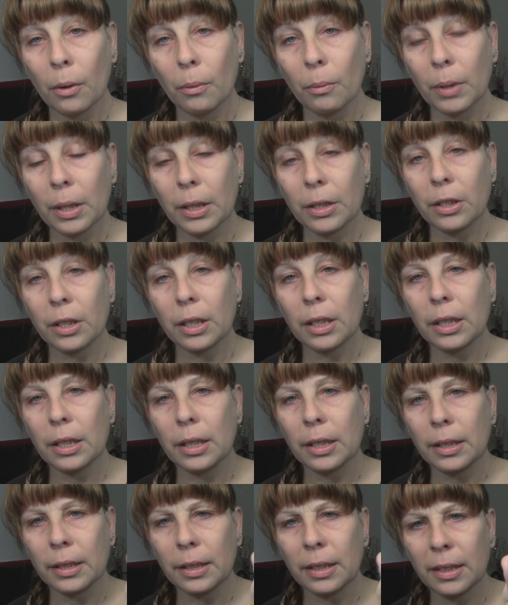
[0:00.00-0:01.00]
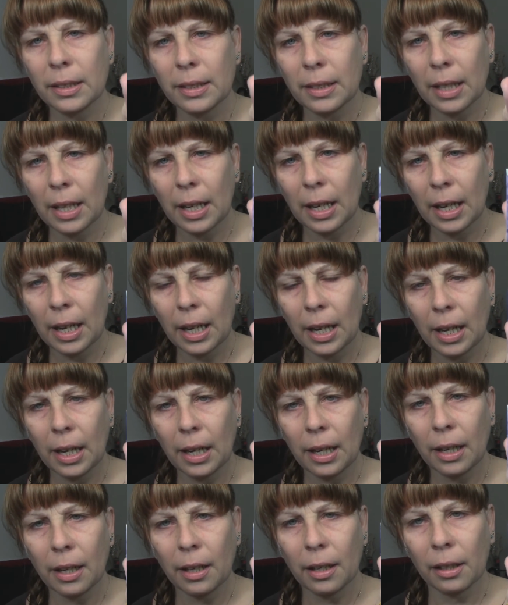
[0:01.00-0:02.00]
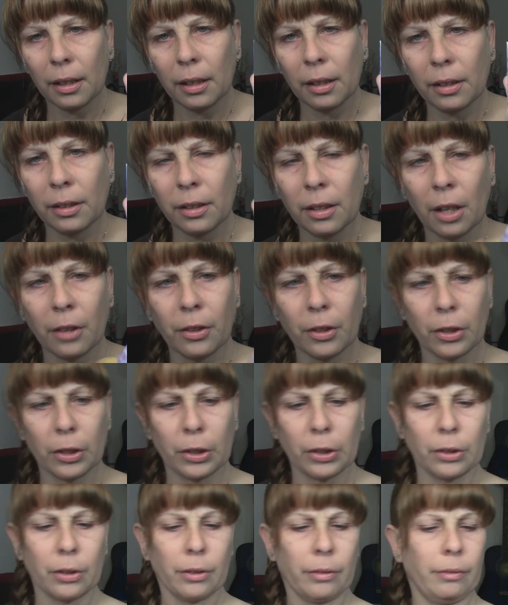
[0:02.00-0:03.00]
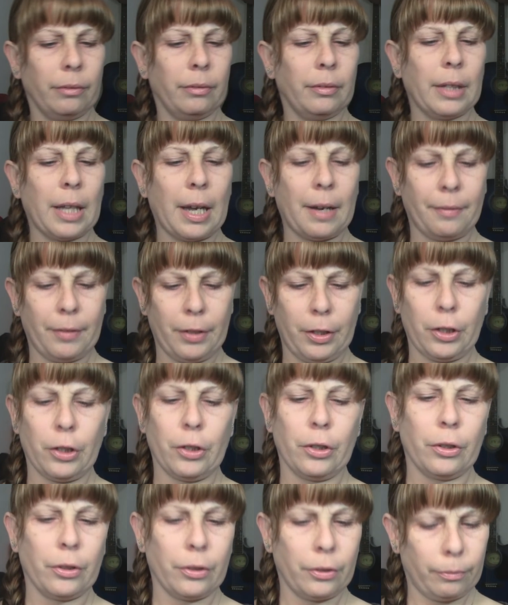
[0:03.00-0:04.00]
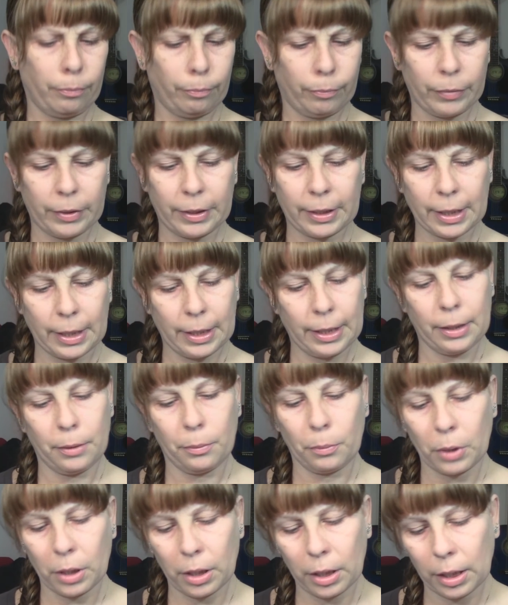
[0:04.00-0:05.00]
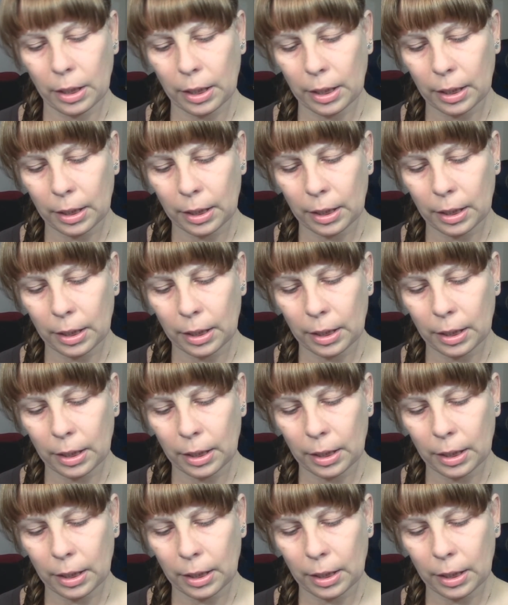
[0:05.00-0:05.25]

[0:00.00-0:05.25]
which is another lavender scented one.